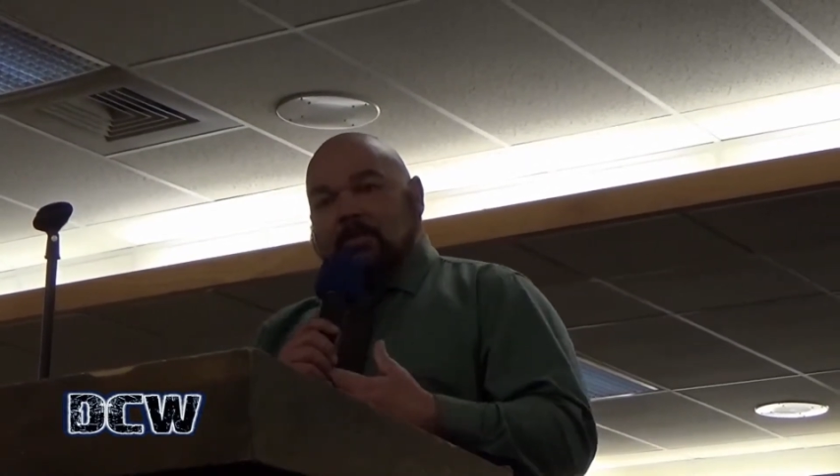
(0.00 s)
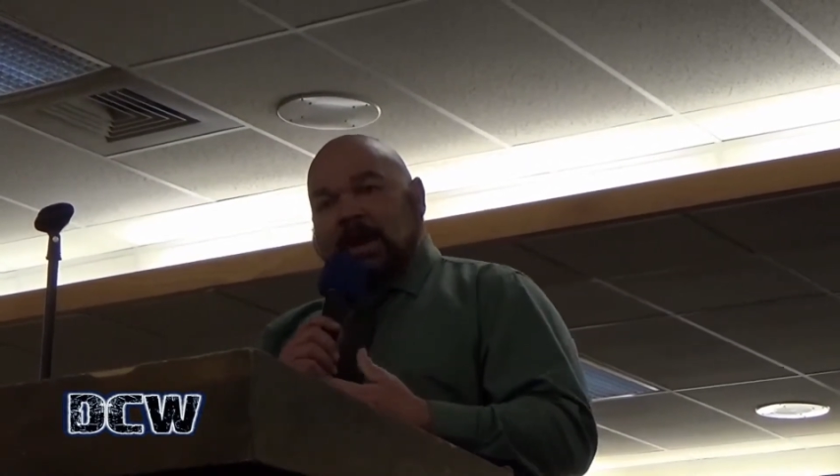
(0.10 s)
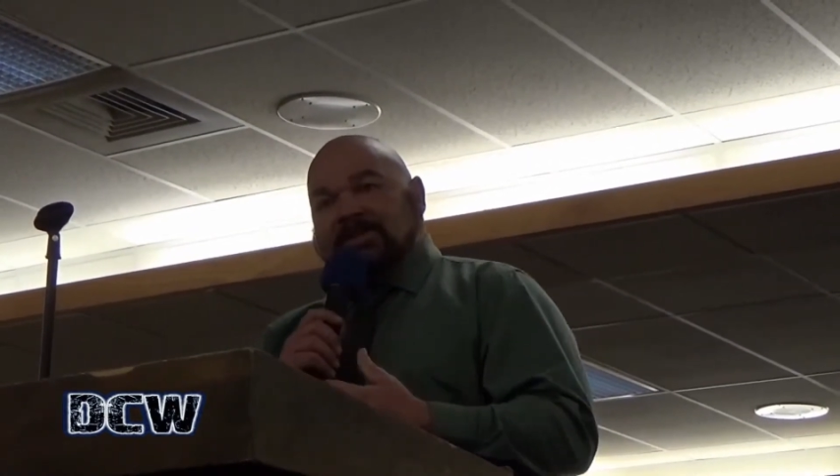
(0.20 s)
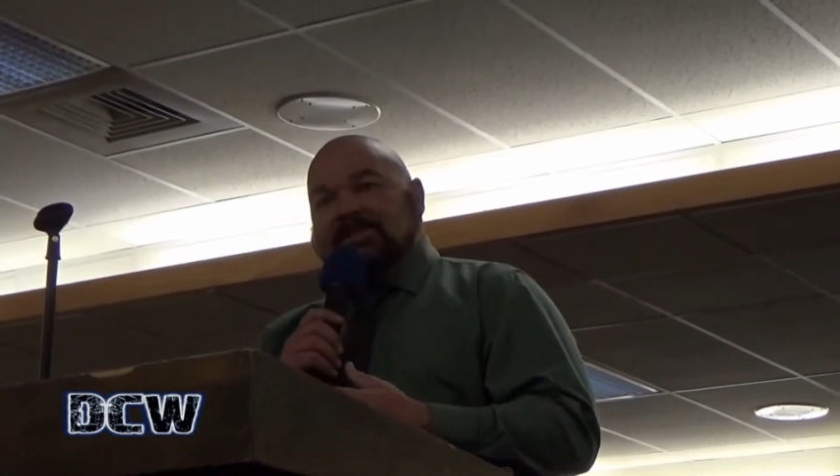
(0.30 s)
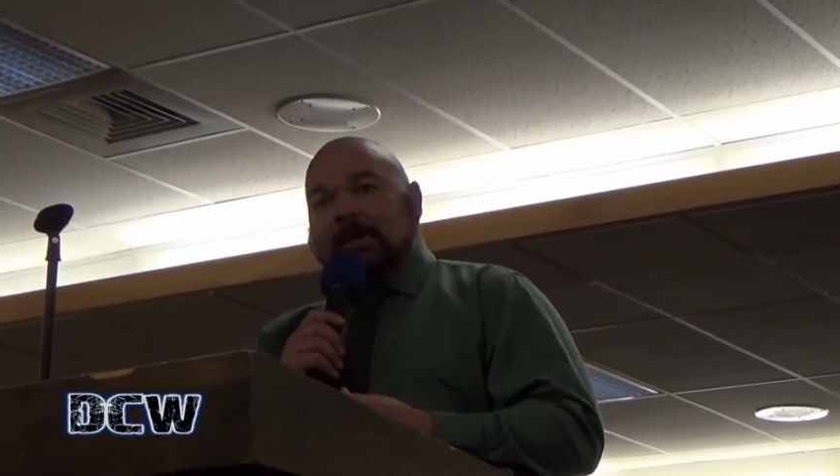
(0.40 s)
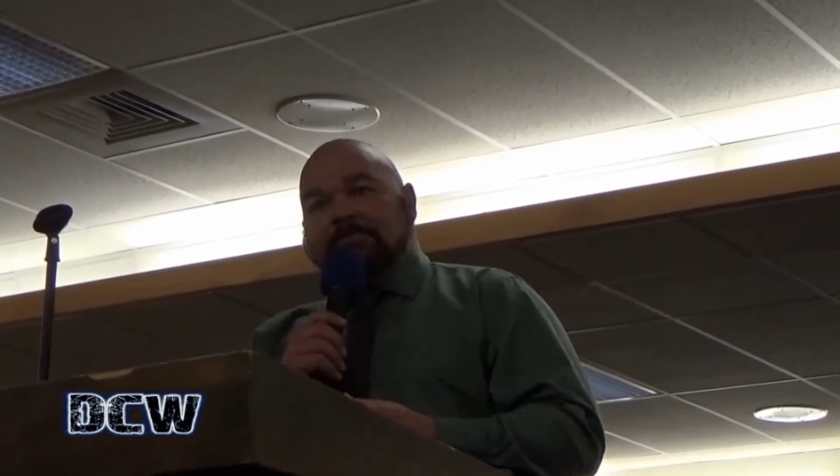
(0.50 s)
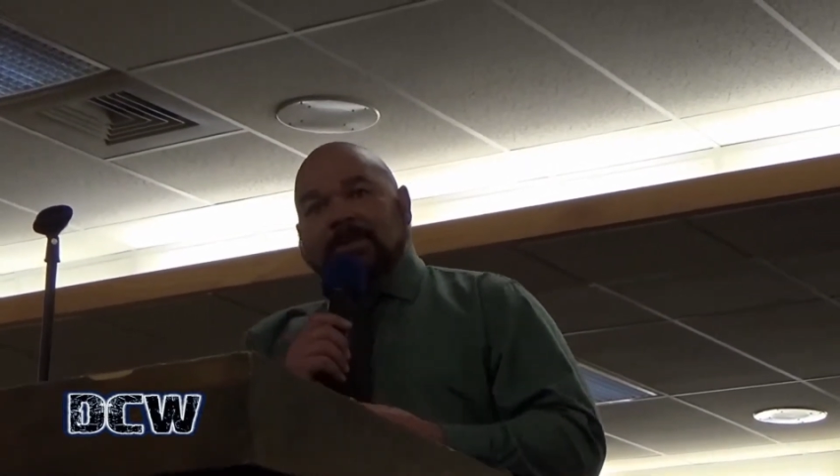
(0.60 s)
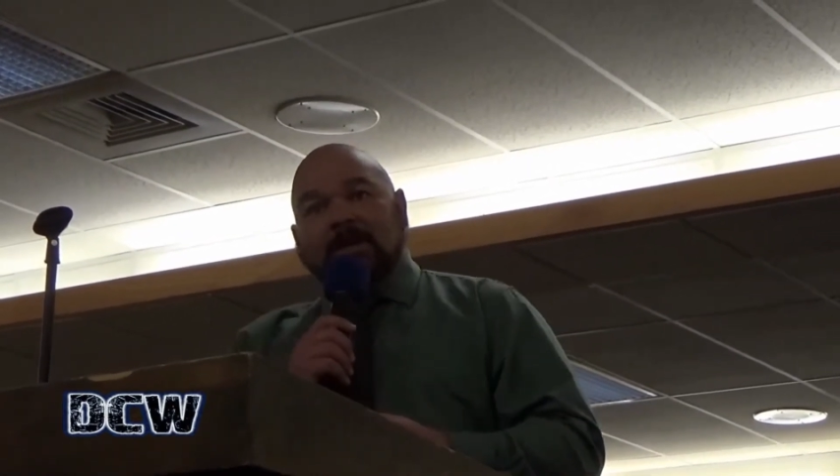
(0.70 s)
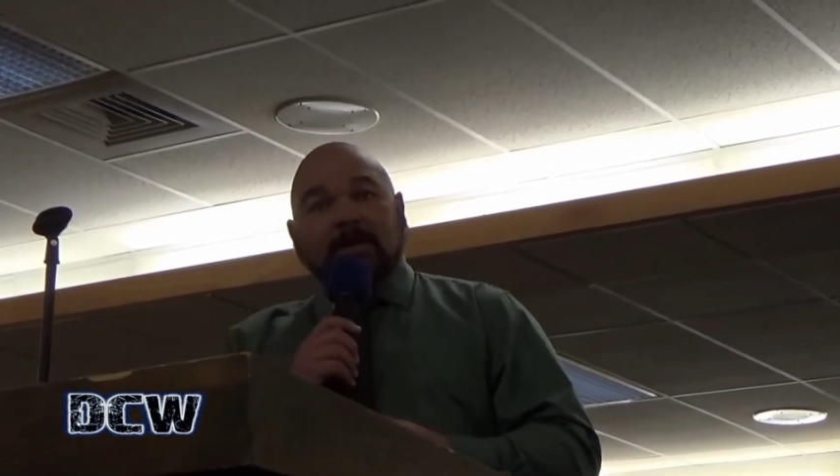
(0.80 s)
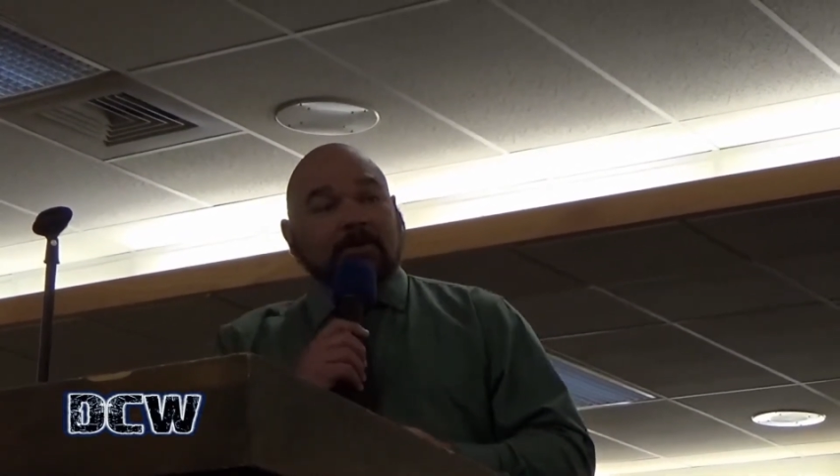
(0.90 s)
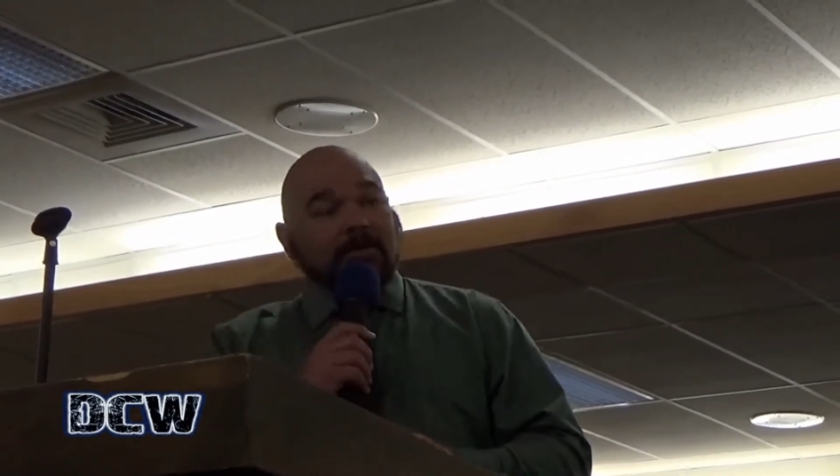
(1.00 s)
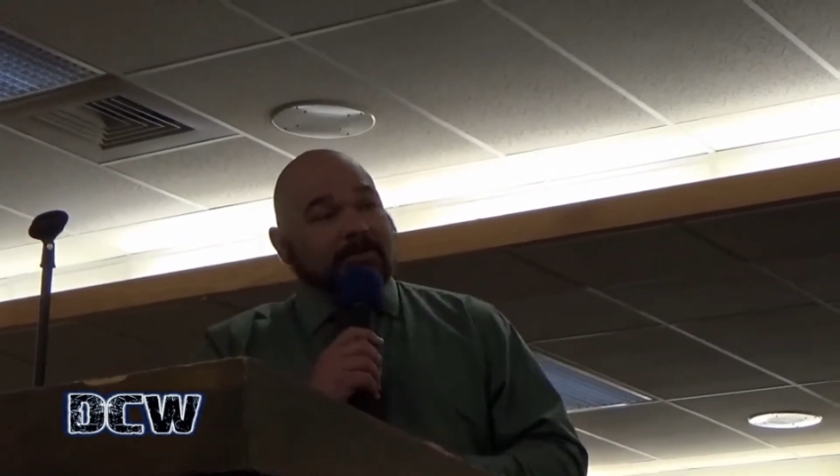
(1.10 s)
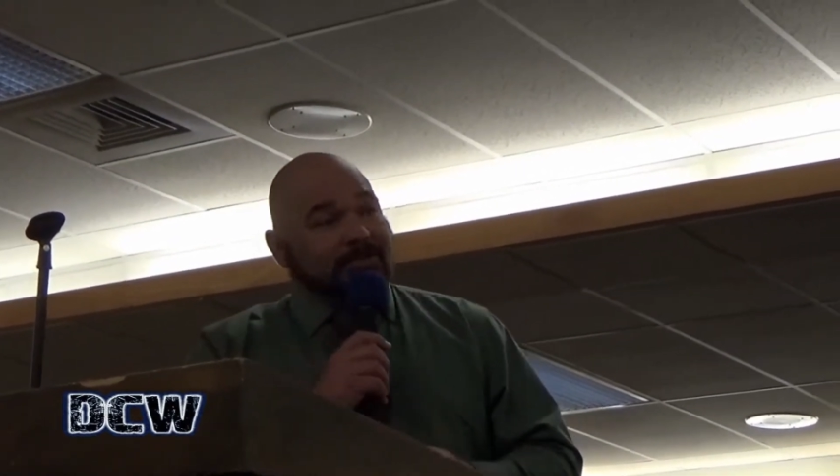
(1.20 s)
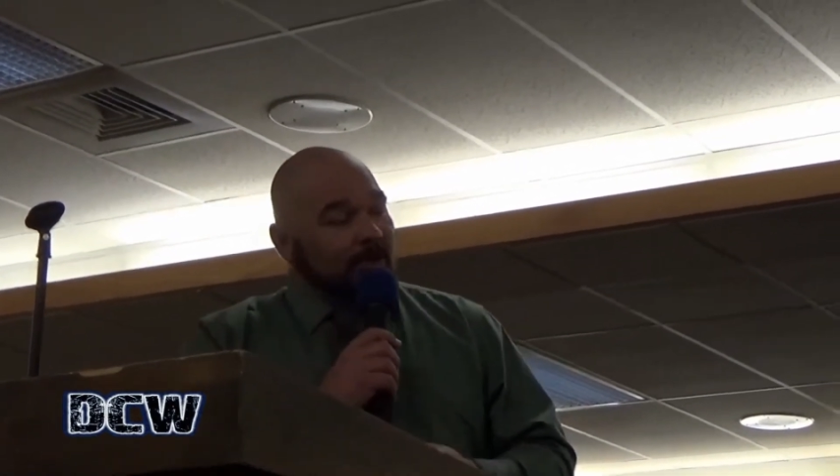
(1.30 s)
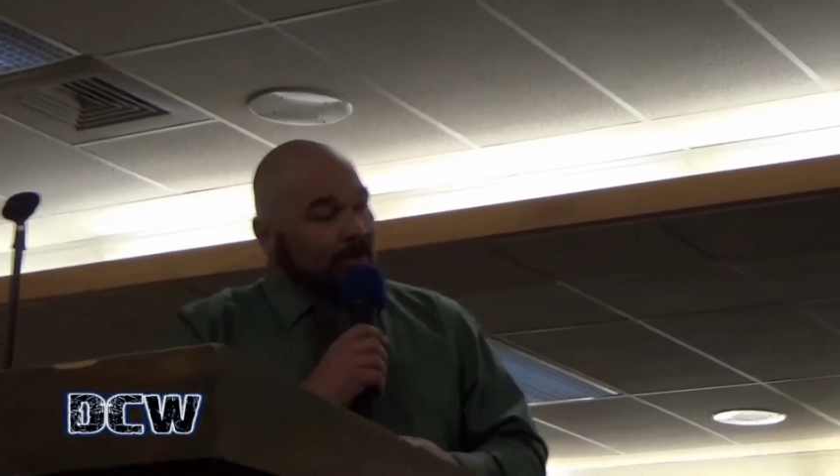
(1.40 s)
when I stepped
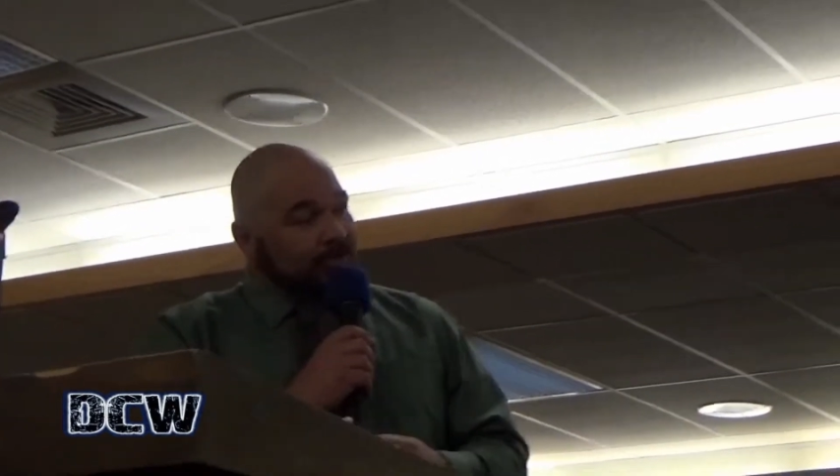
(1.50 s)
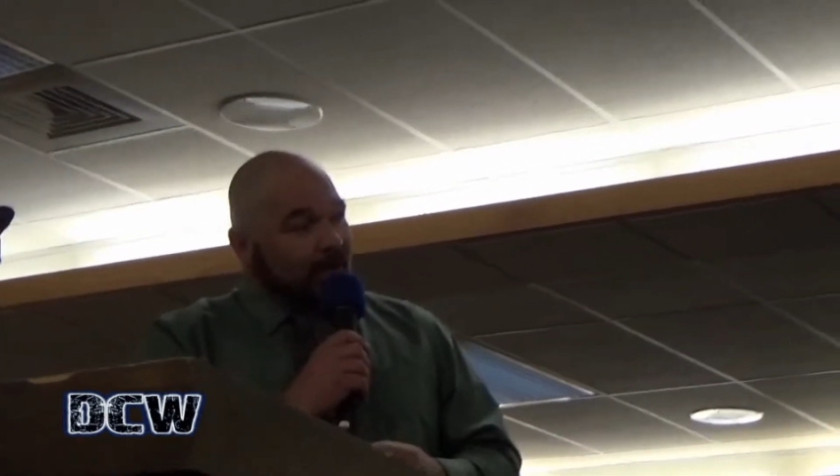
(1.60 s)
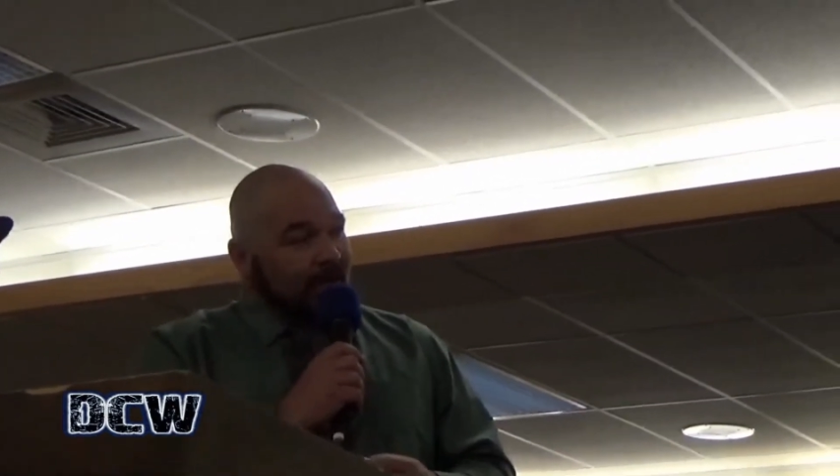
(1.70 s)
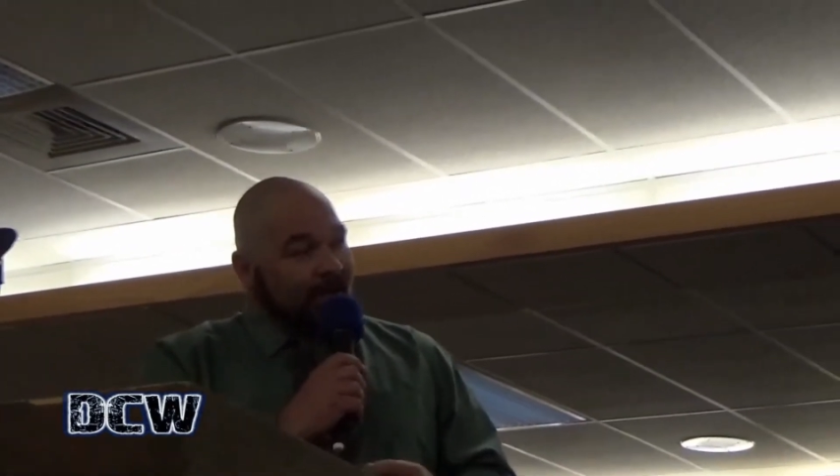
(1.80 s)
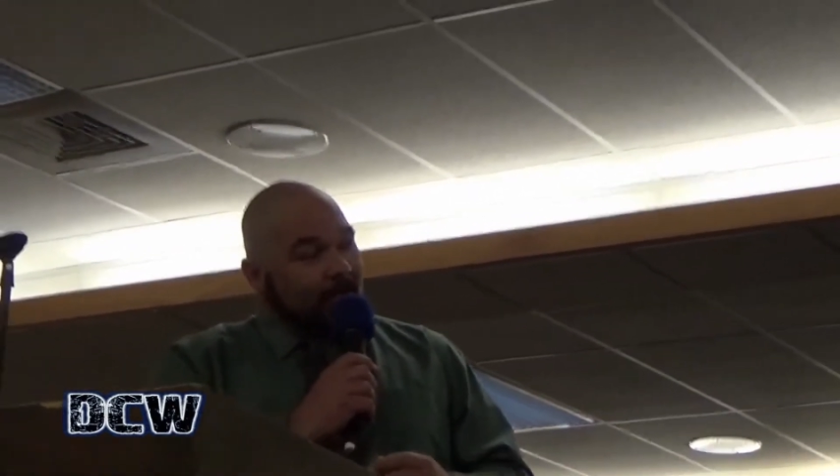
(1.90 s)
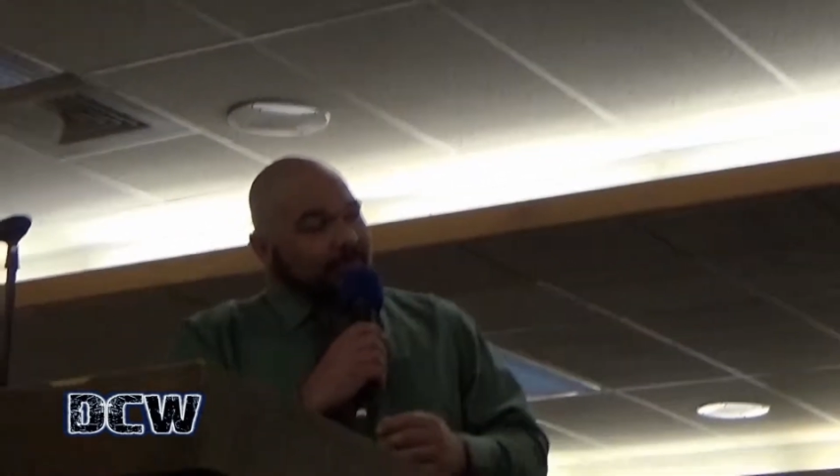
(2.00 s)
in to start training,